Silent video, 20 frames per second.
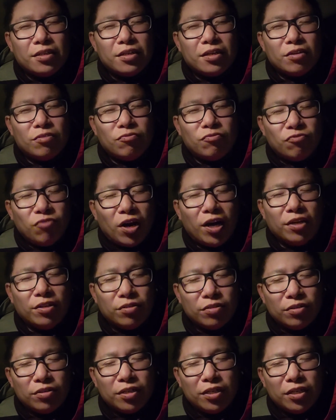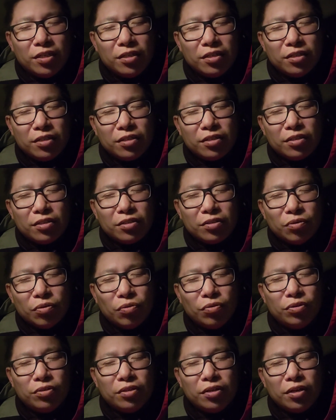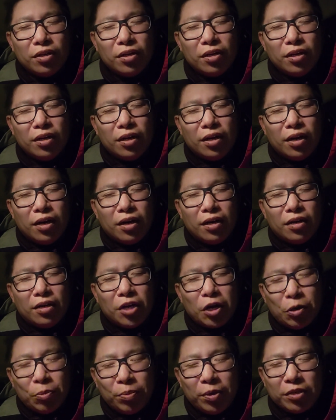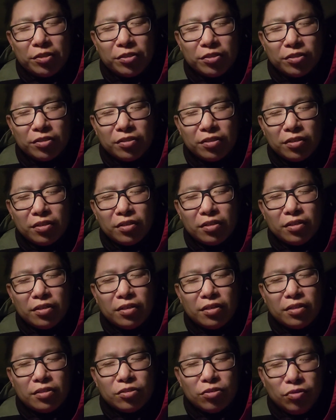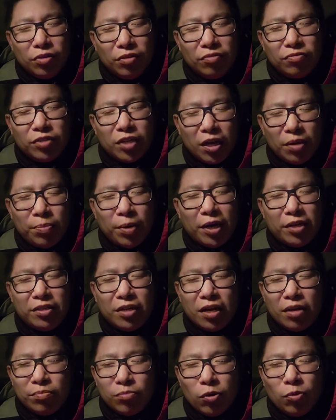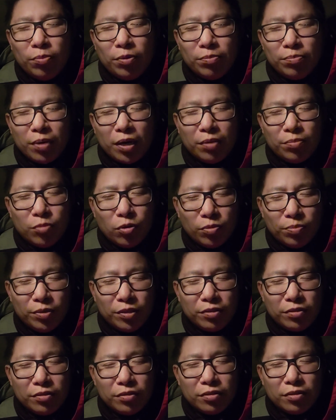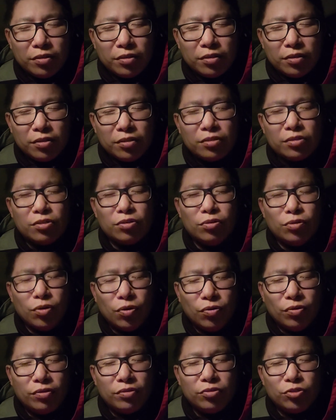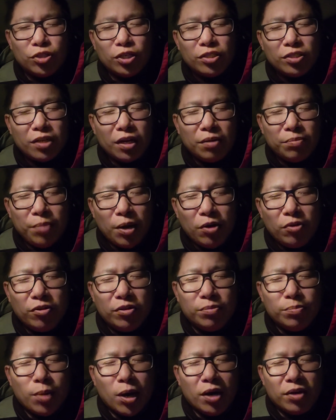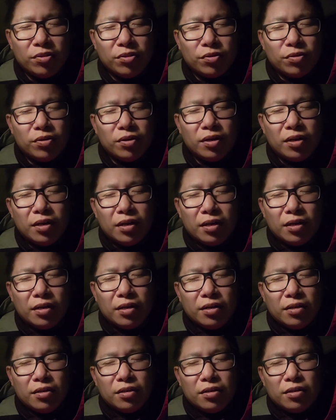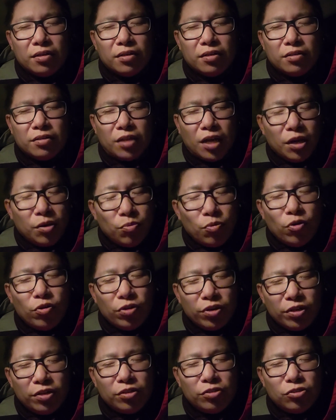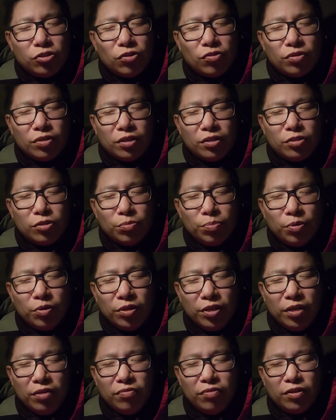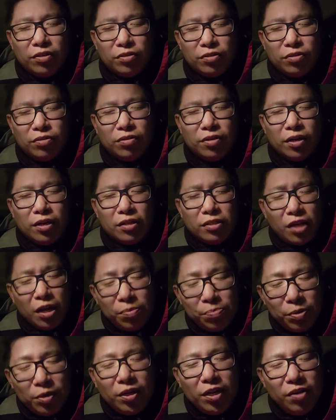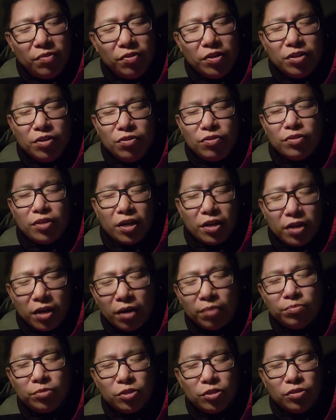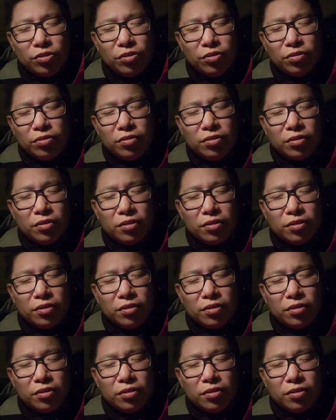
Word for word: And finally, Lord, uh, help us to live day by day, moment by moment to learn, just like Mary and Martha. They were in a journey to believe in you. They believe in you, they come to you.